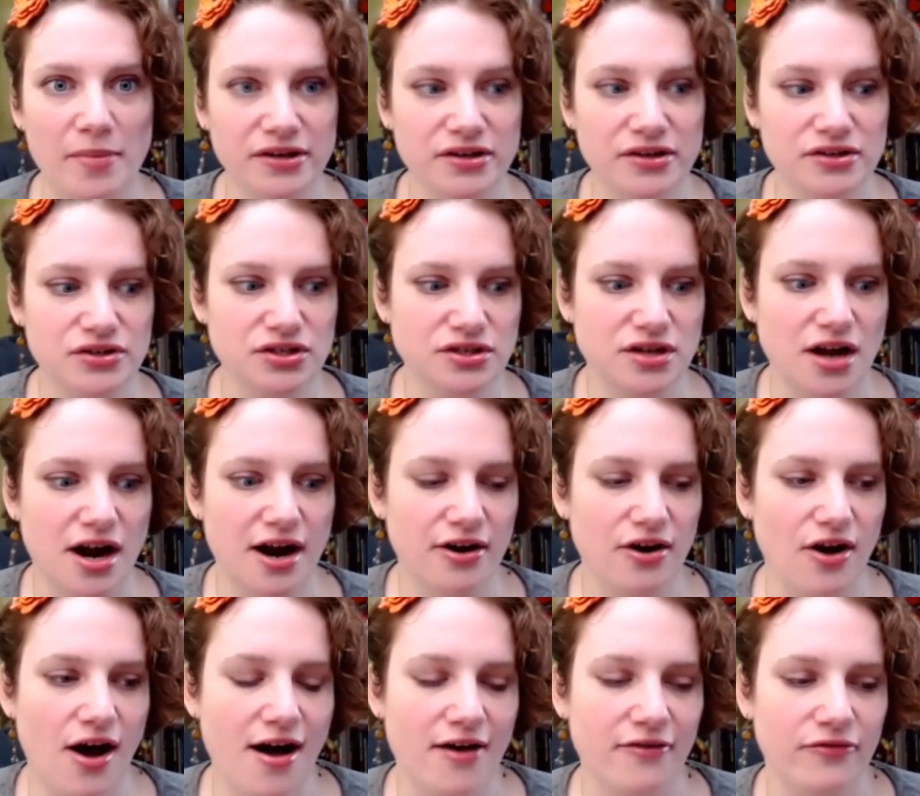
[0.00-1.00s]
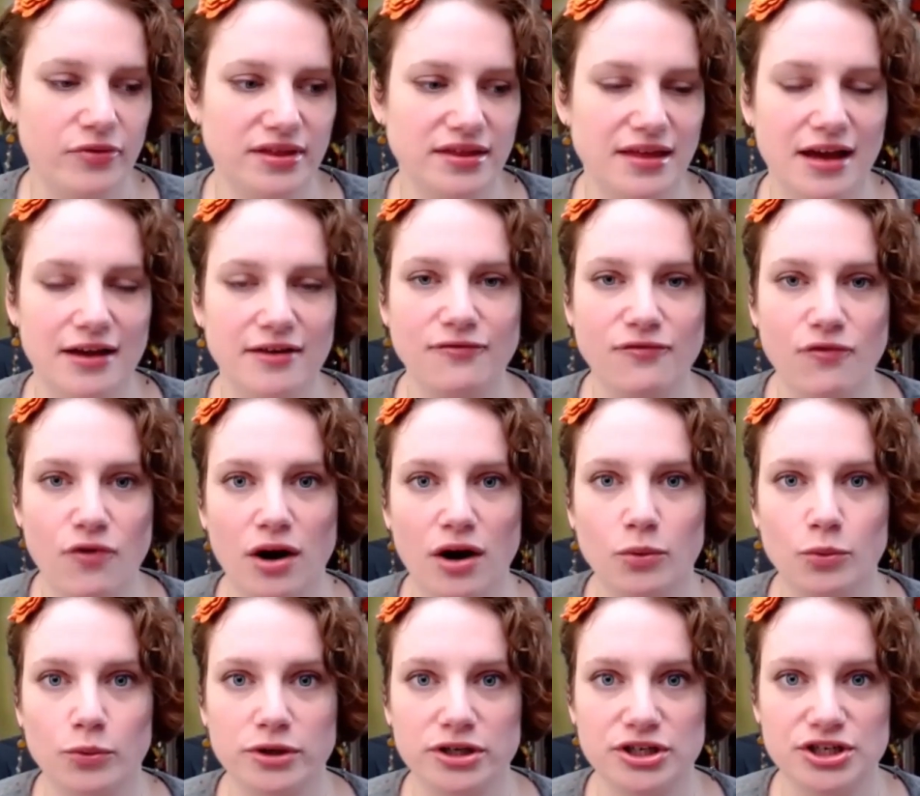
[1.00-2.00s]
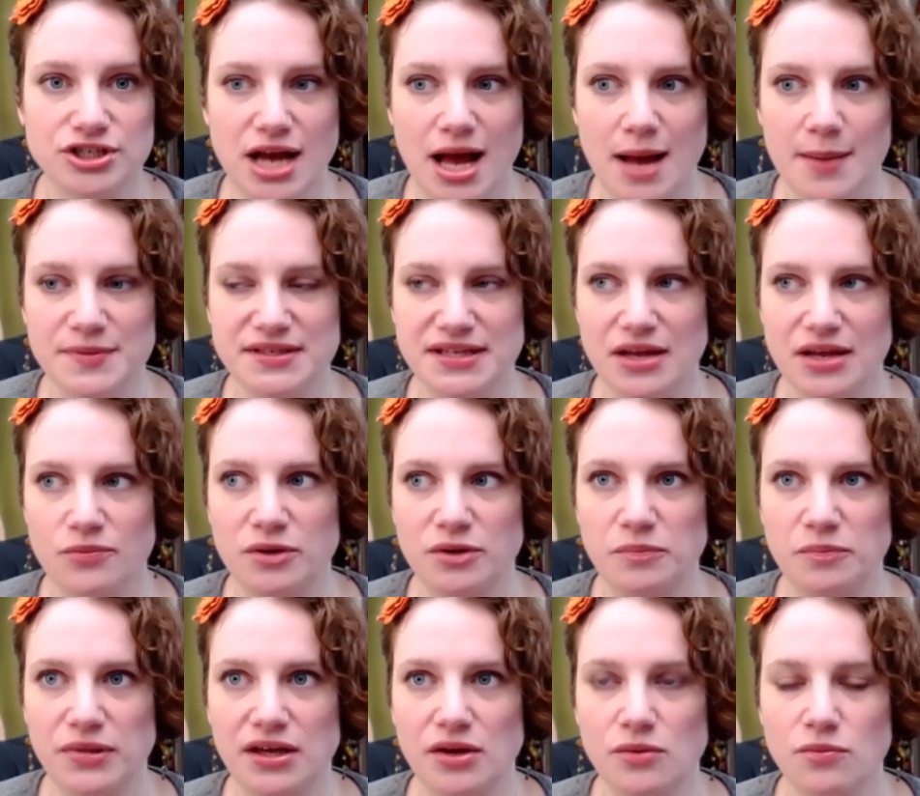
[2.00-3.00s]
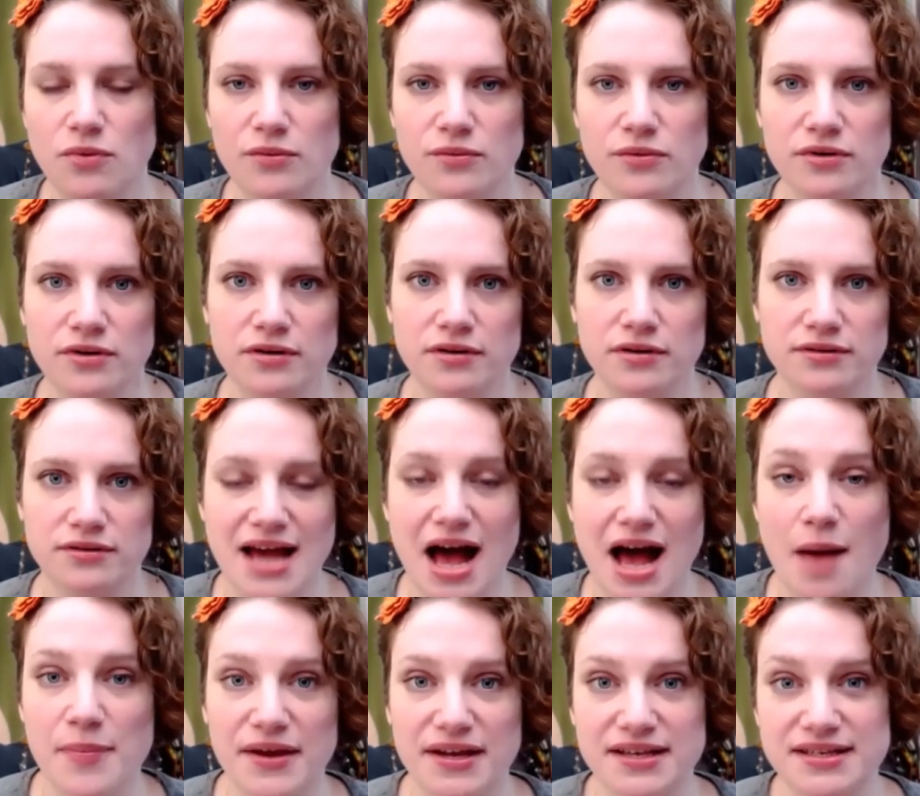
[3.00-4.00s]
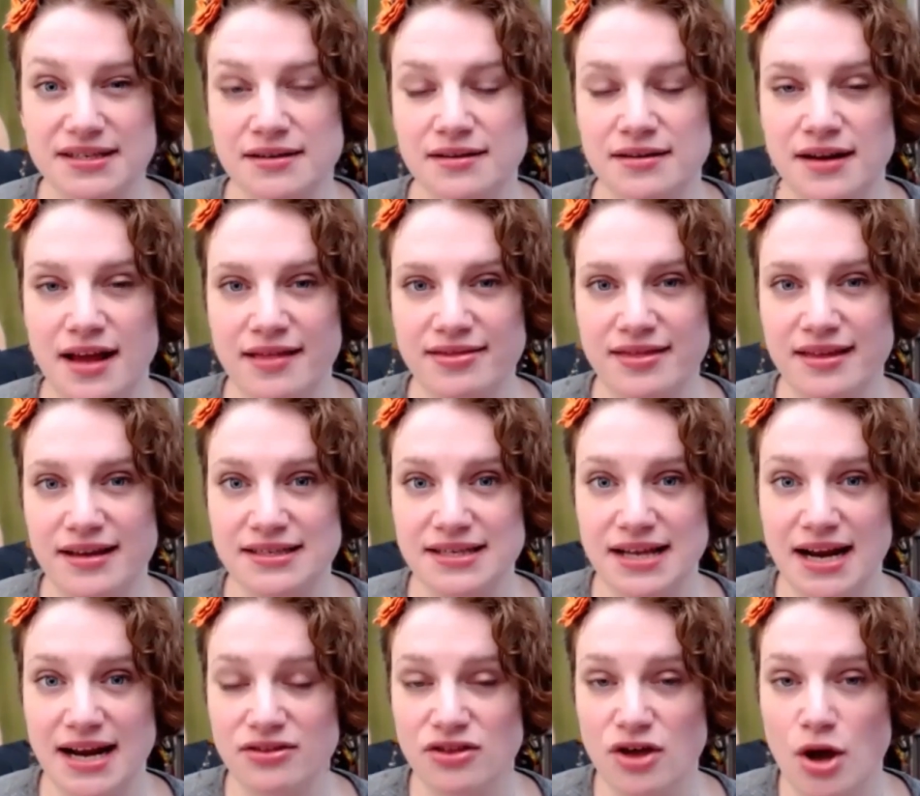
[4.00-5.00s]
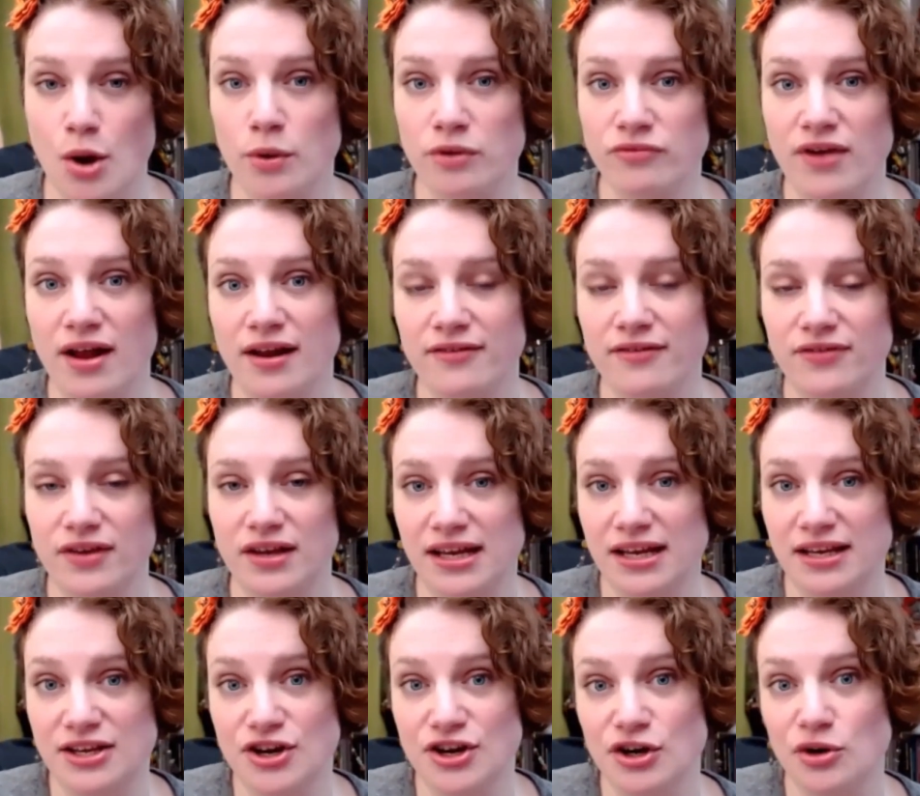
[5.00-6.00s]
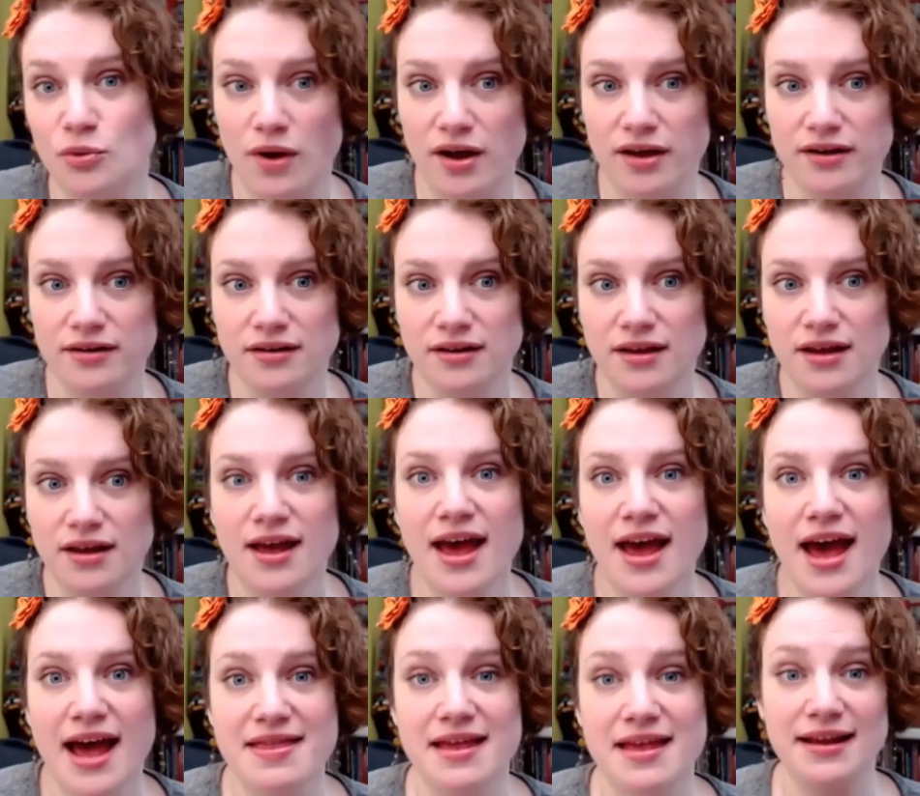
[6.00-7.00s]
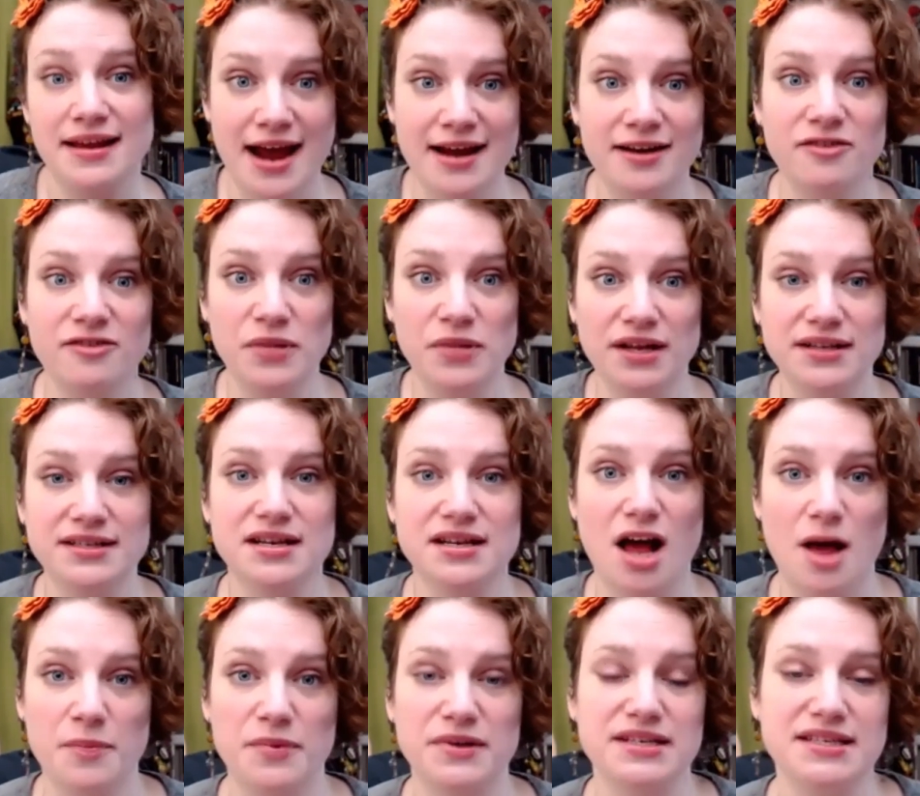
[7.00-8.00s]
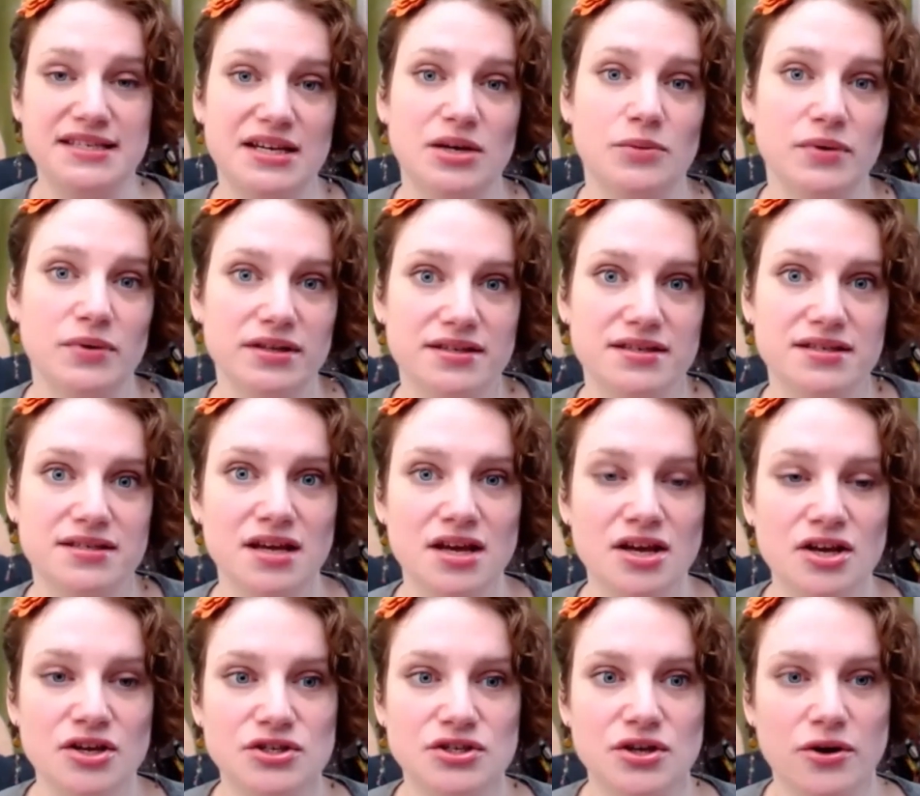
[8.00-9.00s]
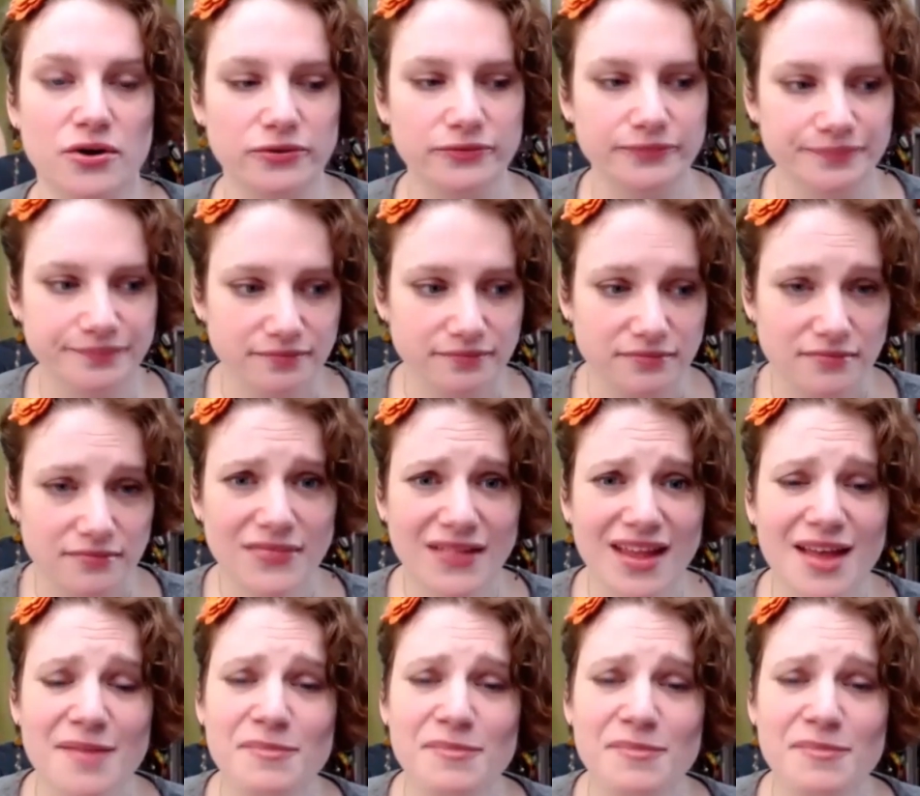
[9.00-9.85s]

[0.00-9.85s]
Mm-hmm. So I'm gonna start off with like 4 workshops that would be what were topics and things that I thought were relevant in year one, and then kind of build it up in sequence. So